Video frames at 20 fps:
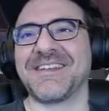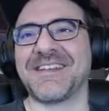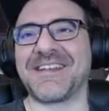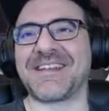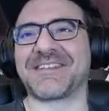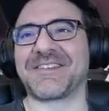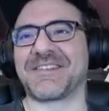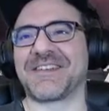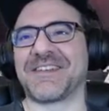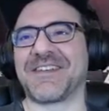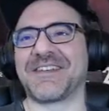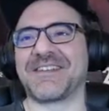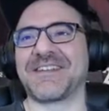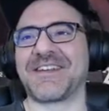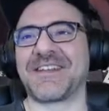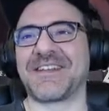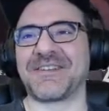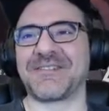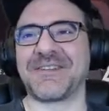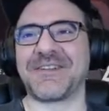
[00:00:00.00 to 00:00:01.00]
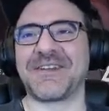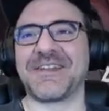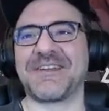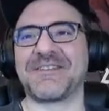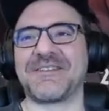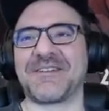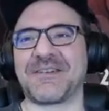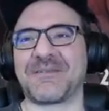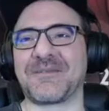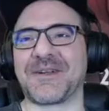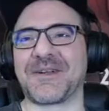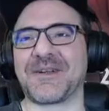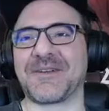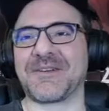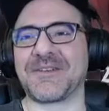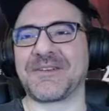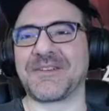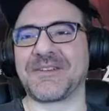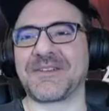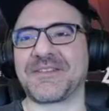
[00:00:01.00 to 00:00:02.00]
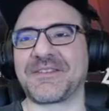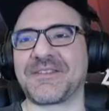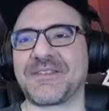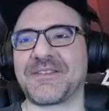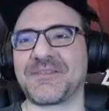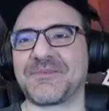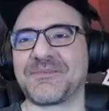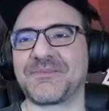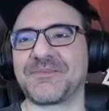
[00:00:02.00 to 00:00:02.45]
That's okay, Tyler. We all have our priorities.